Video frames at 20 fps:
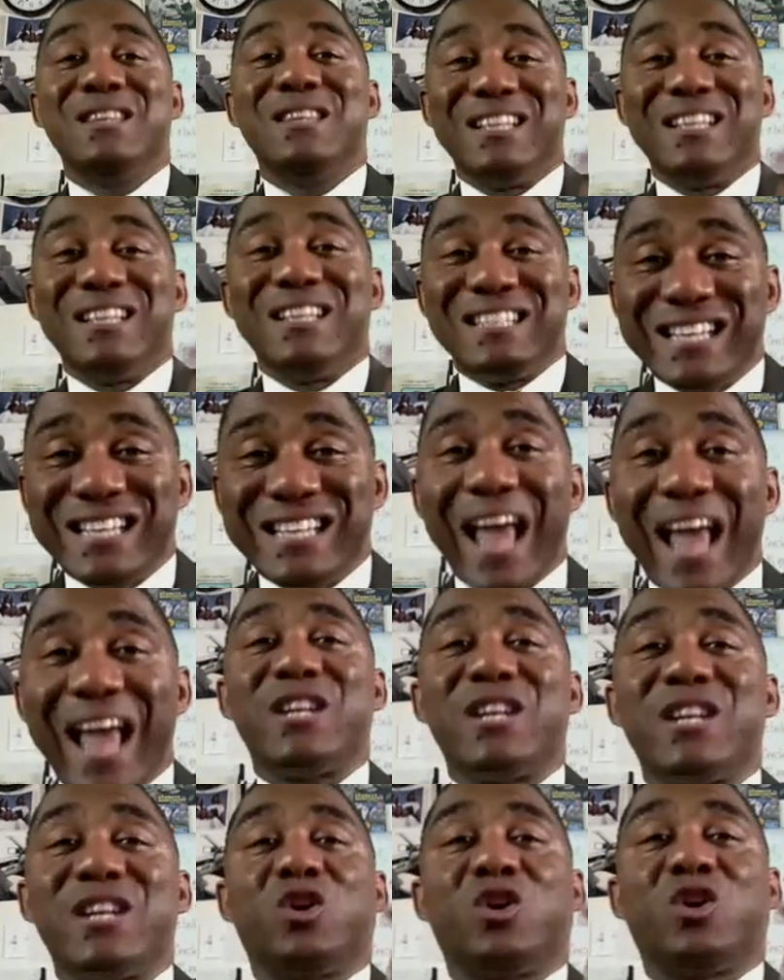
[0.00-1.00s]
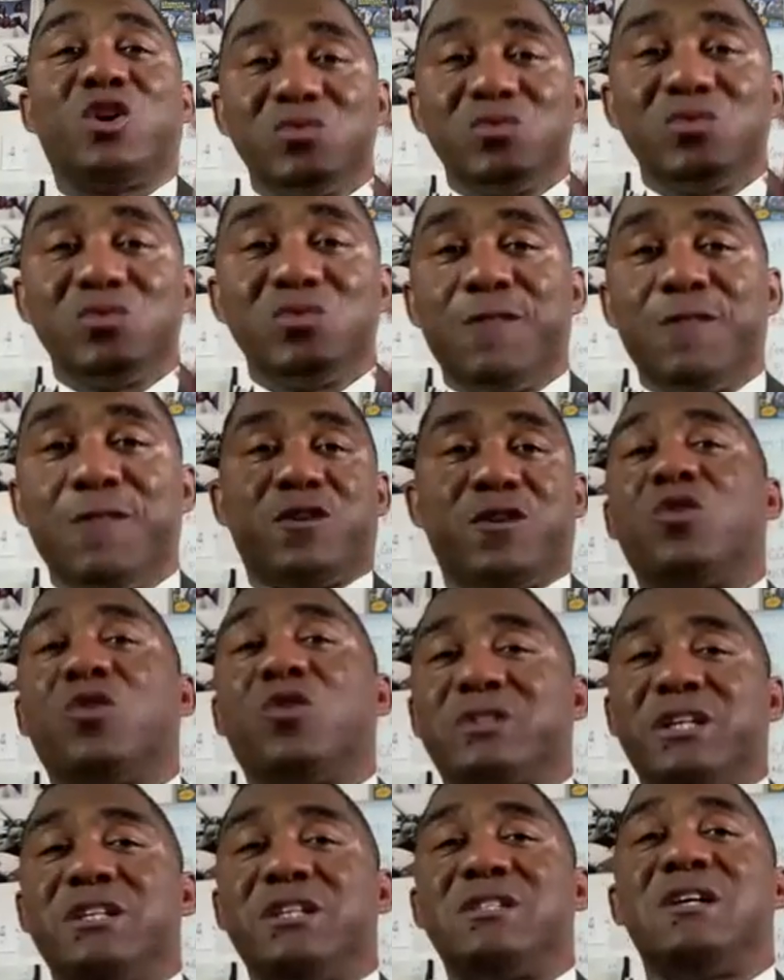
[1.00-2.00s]
the technical
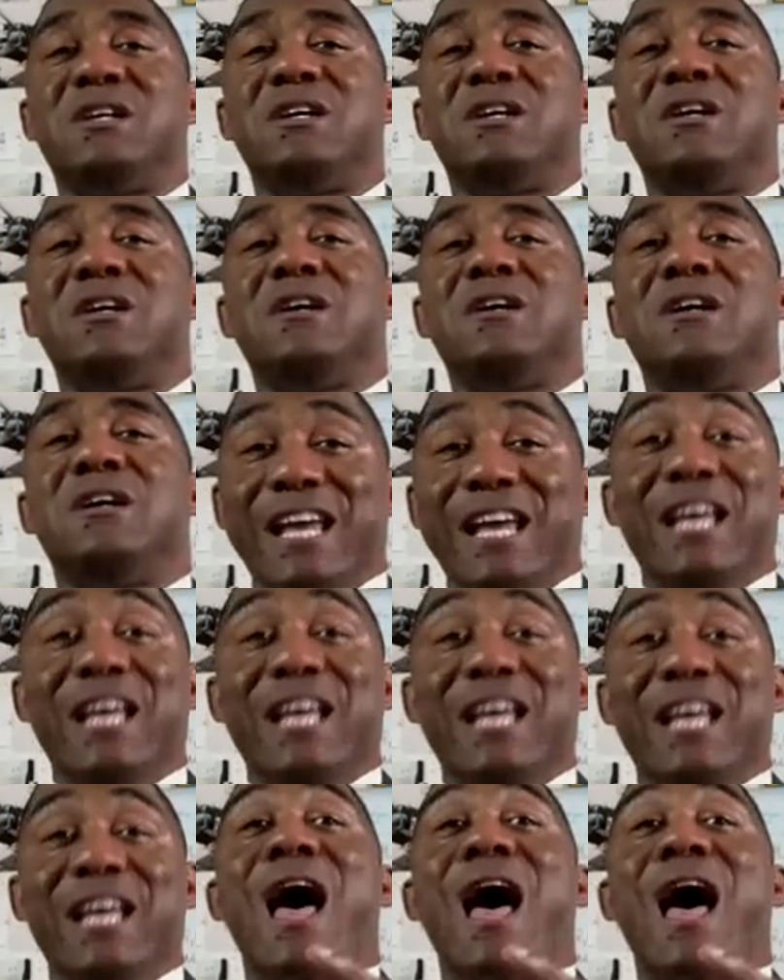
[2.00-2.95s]
difficulties in